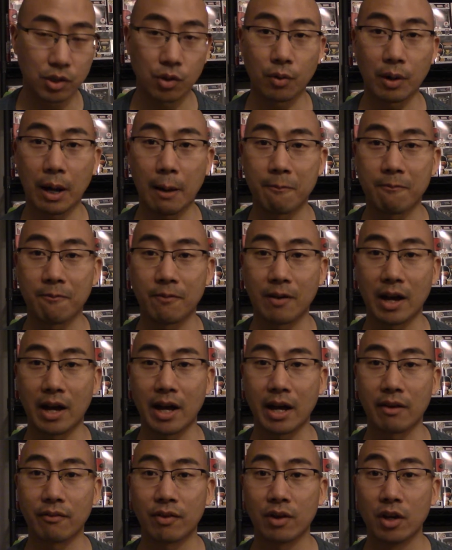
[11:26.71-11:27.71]
grab
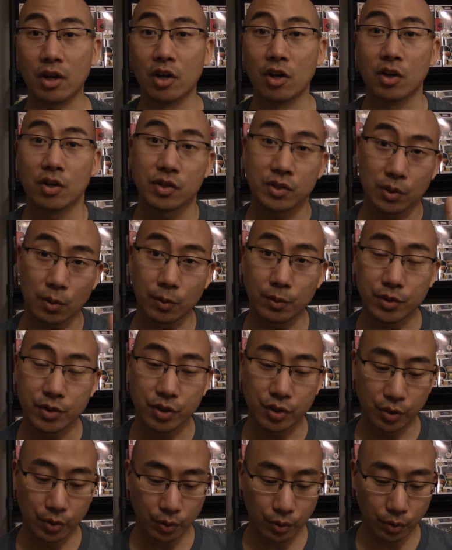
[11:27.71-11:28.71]
5. Sold
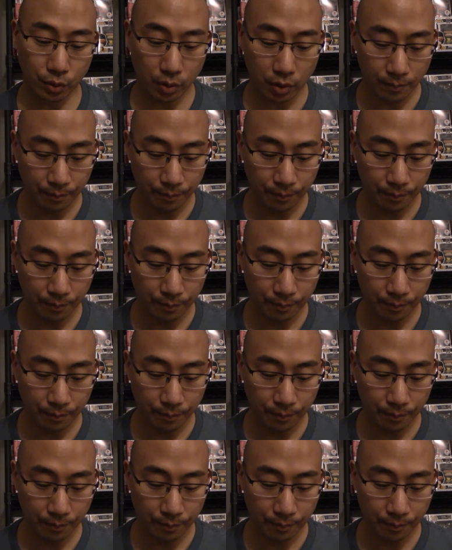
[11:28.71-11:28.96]
2.